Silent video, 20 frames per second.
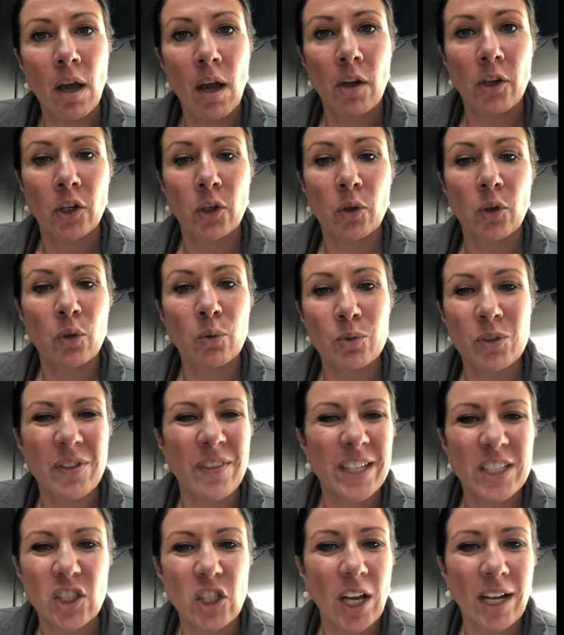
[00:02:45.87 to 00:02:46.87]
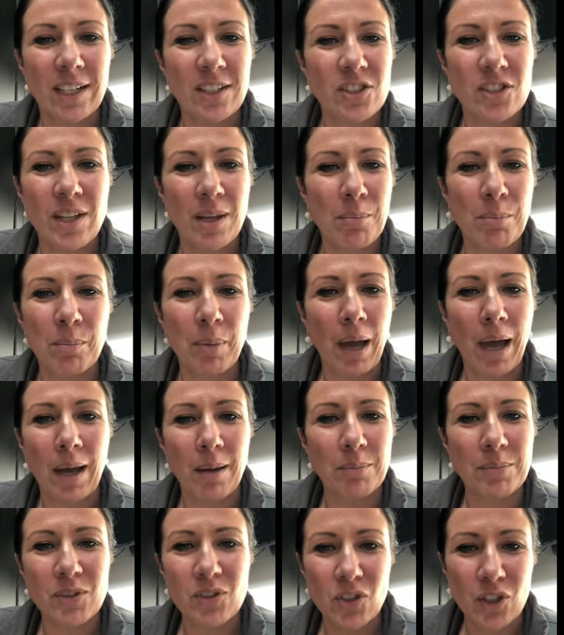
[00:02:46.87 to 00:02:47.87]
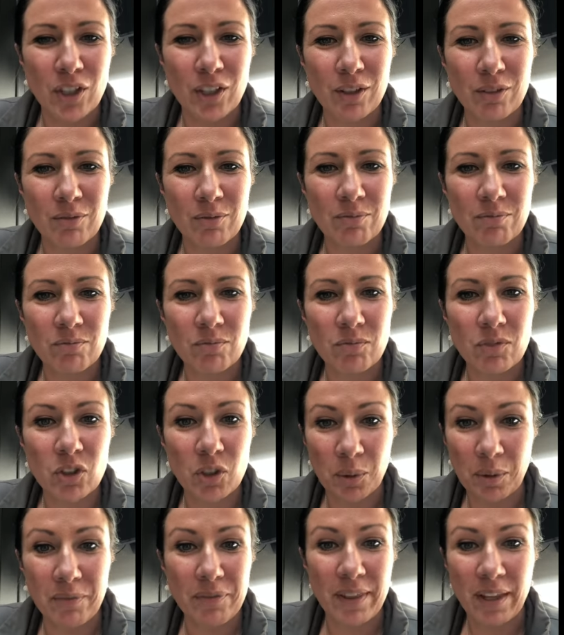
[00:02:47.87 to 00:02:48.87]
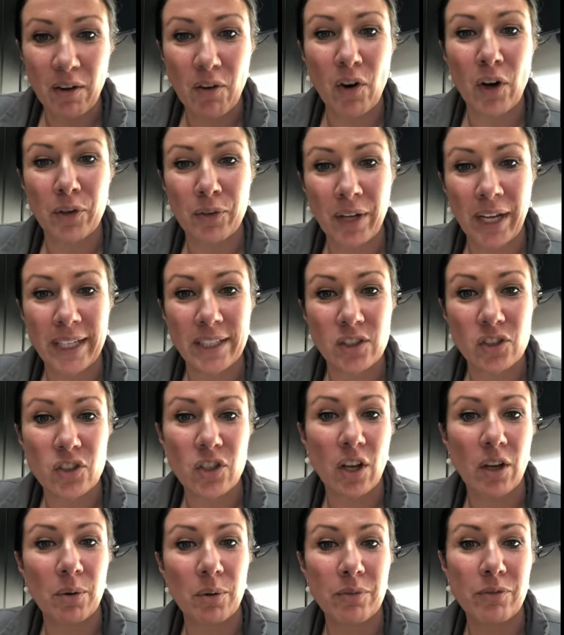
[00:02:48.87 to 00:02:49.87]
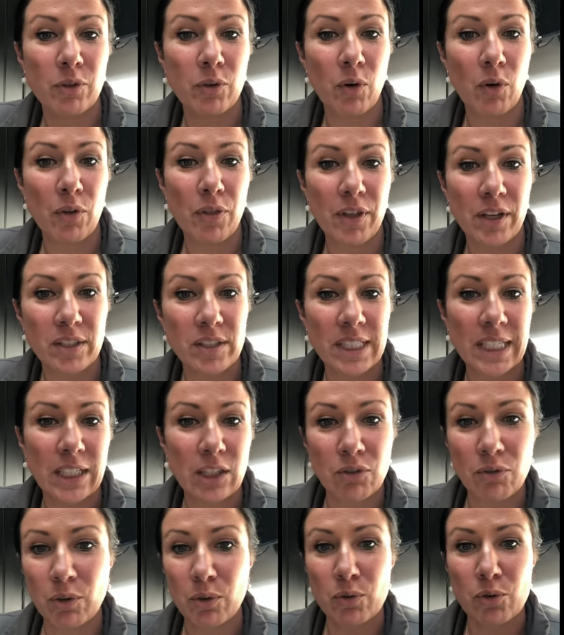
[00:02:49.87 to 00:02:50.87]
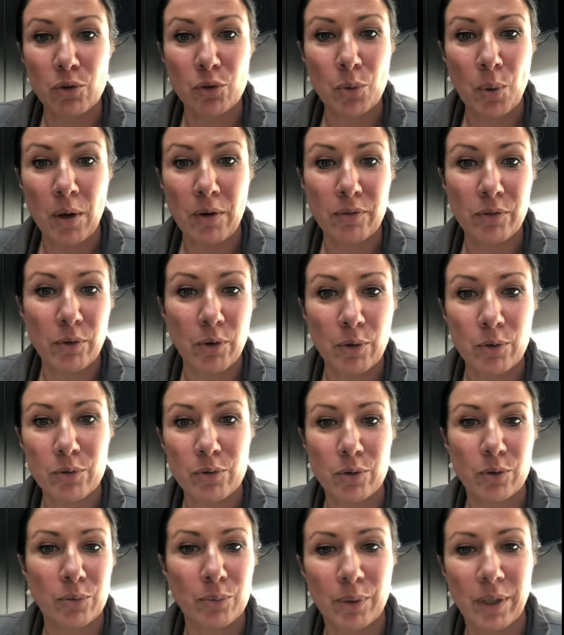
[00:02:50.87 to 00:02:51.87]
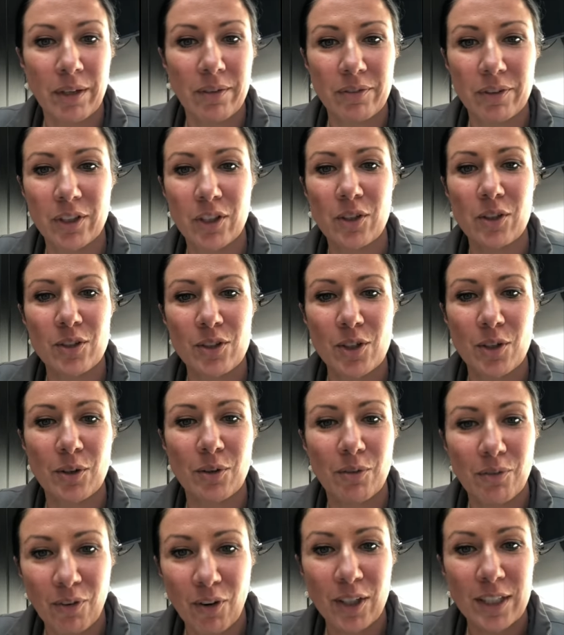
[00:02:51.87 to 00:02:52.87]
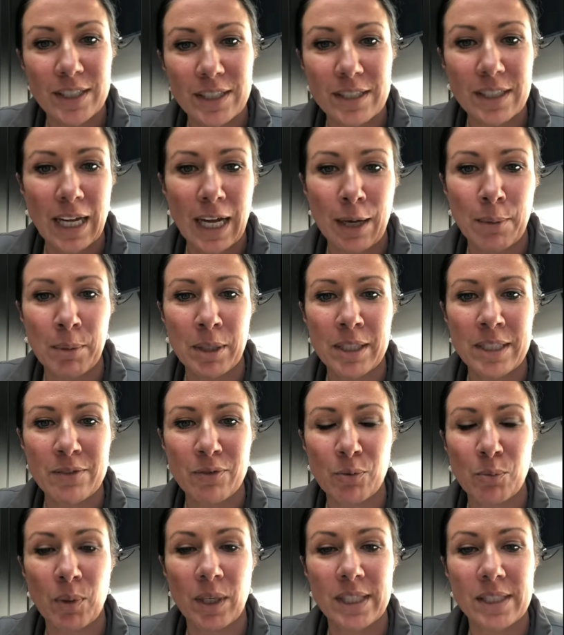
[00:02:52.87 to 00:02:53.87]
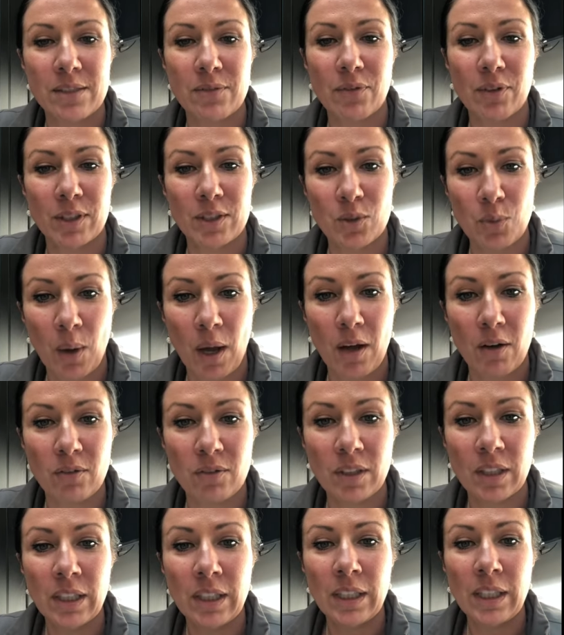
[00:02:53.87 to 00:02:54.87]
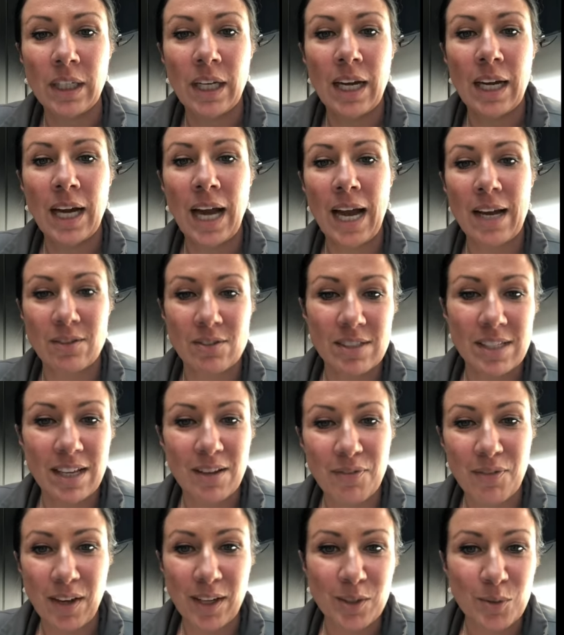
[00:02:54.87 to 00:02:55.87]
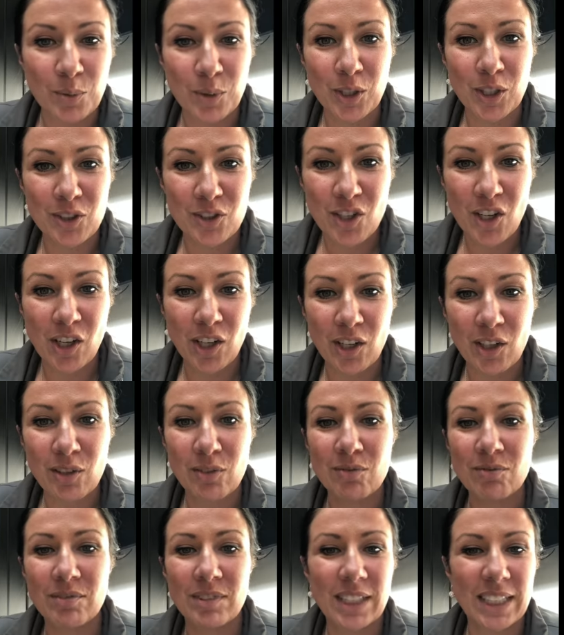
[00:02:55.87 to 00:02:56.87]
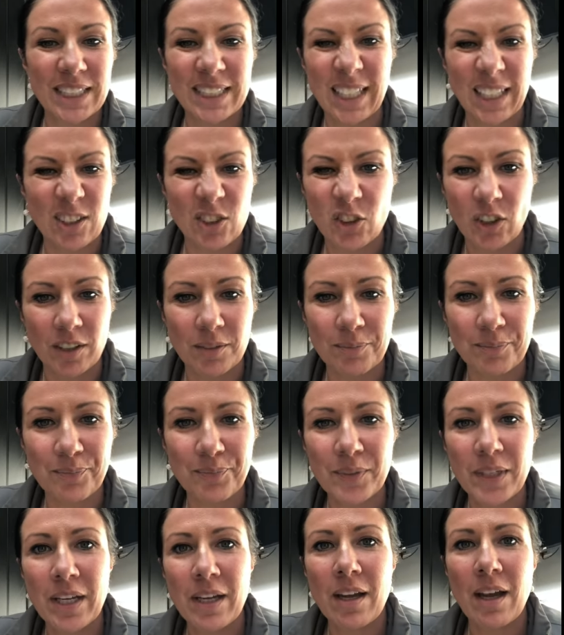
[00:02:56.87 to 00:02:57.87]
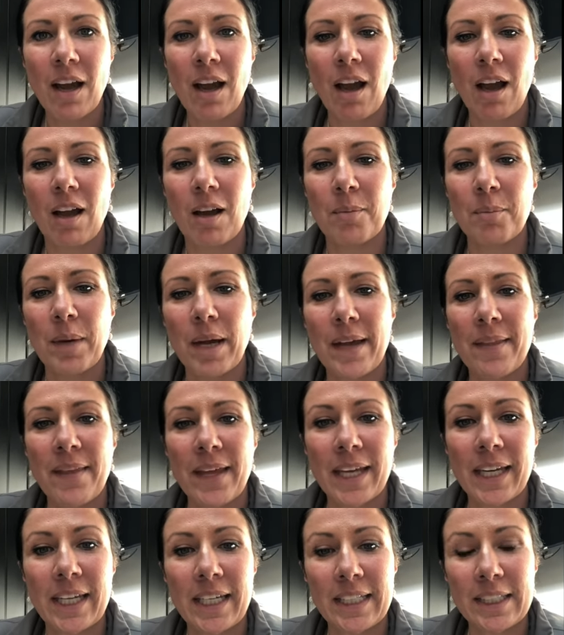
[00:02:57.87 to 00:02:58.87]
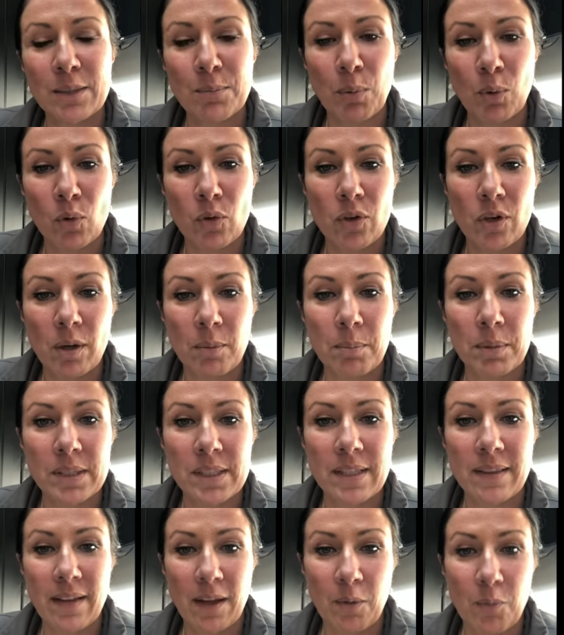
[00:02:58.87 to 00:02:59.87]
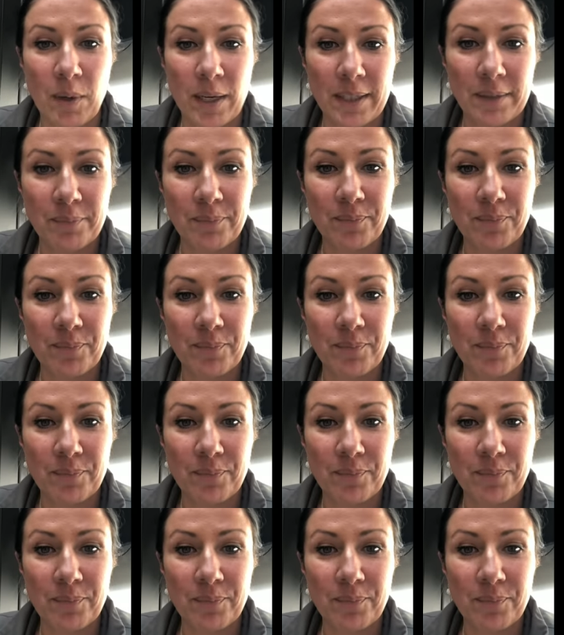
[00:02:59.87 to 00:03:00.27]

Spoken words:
You can also then challenge them perhaps to do it for their own age. So if you've got a 13-year-old or a 12-year-old or whatever, you could find how many different ways to find 12, how does it affect what you do, etc. And they can explore the numbers in that way.